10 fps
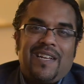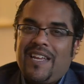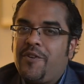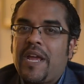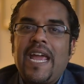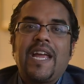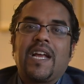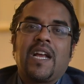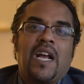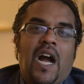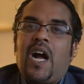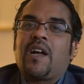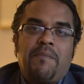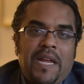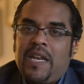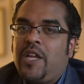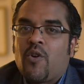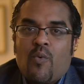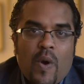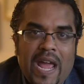you can't cockamamie
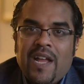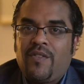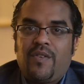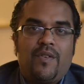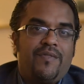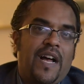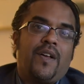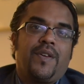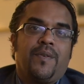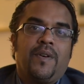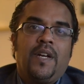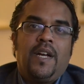your way into a value.